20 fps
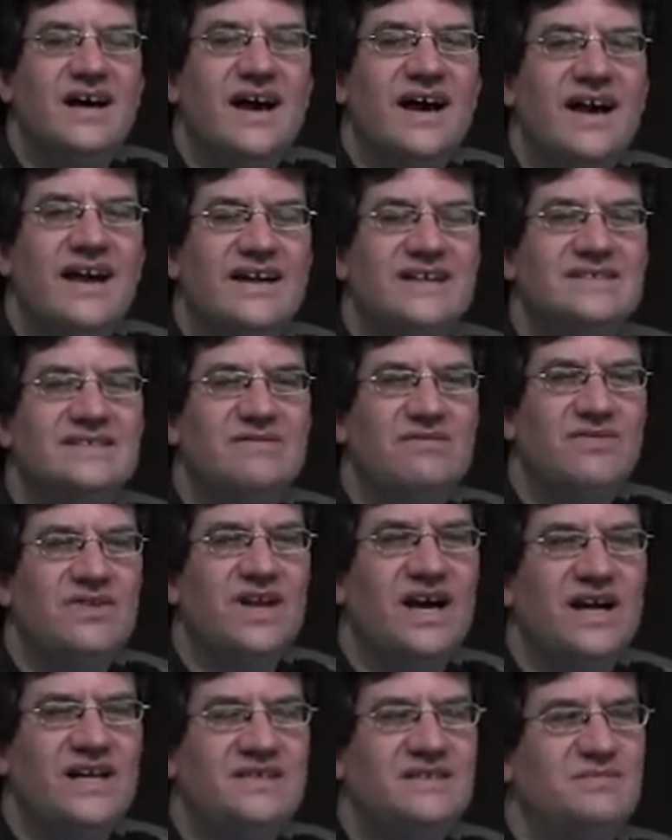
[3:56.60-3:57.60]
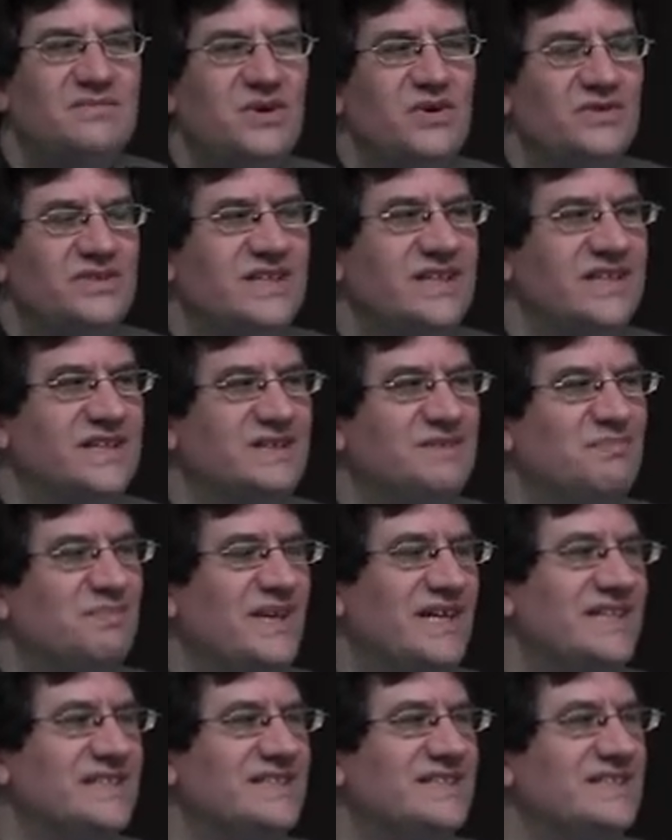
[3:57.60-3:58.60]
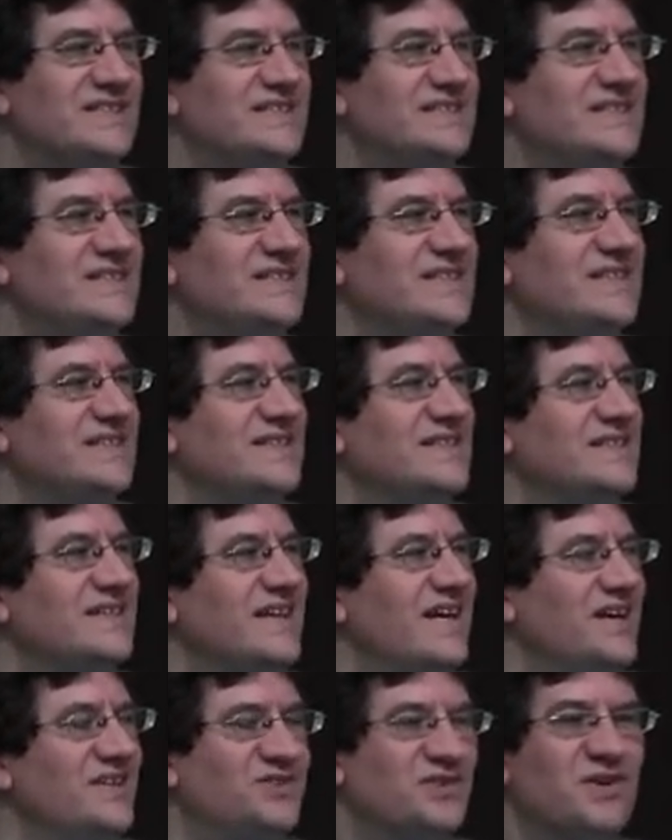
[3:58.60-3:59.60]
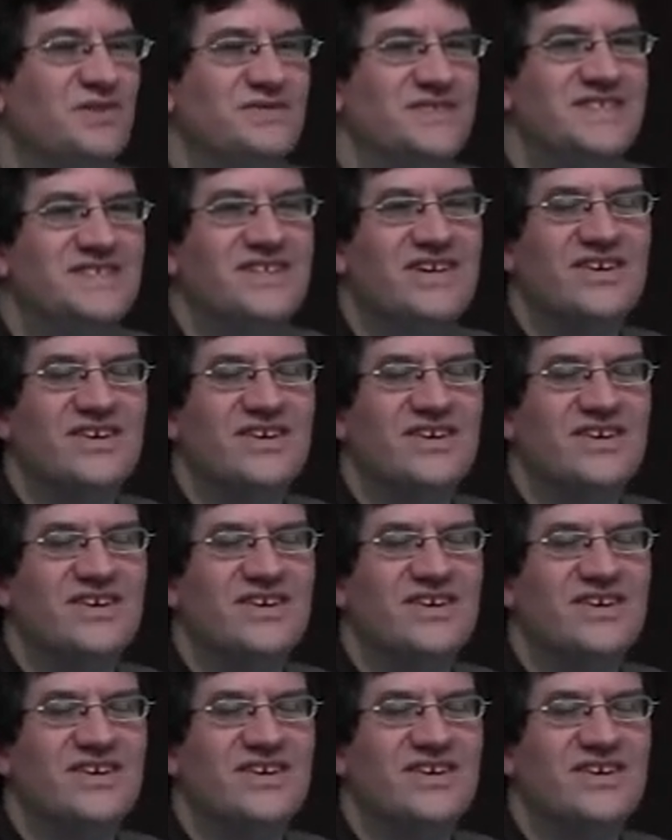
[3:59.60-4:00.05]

had to fly to most of these places. I drove to